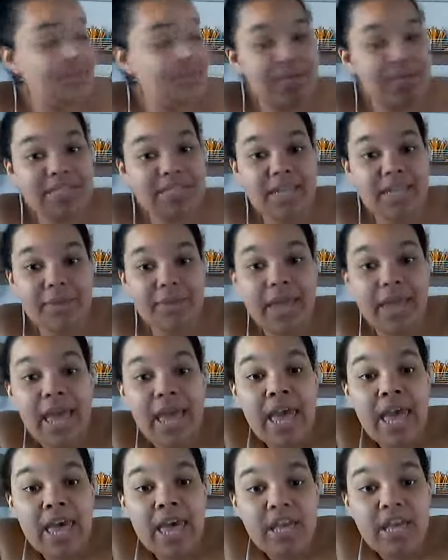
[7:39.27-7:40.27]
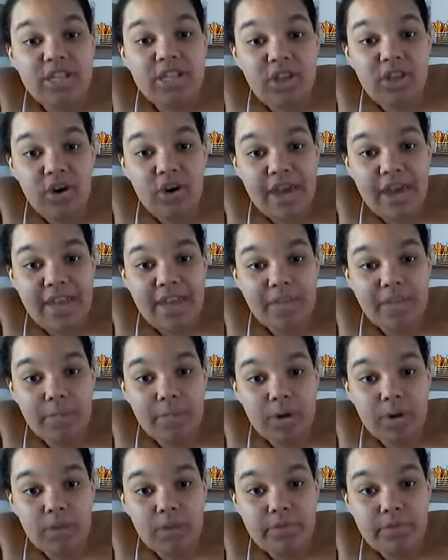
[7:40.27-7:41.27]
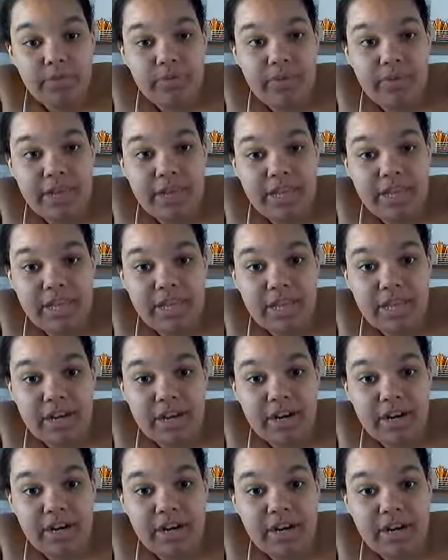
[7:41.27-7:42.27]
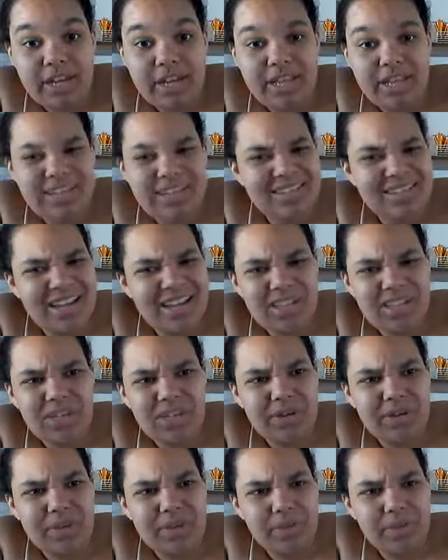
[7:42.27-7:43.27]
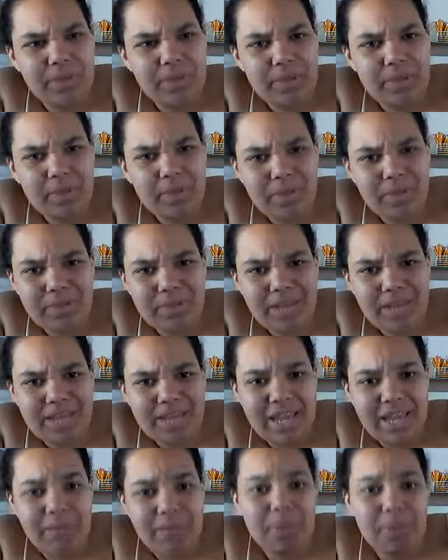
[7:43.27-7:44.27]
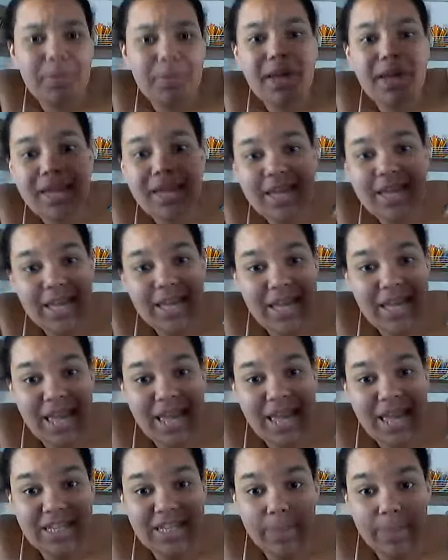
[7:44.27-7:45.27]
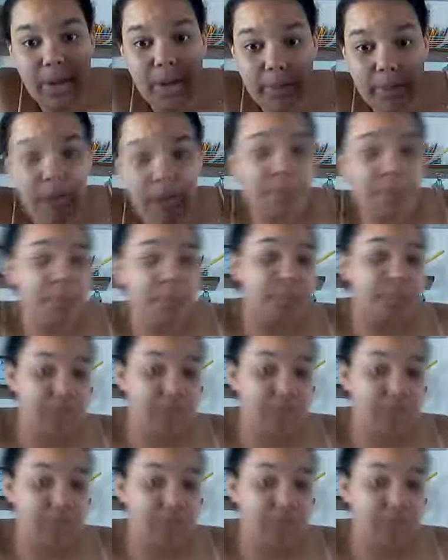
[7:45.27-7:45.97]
everyone else. Anyway, so I have the purple right here. It's not showing up the right purple on camera, but it's a purple.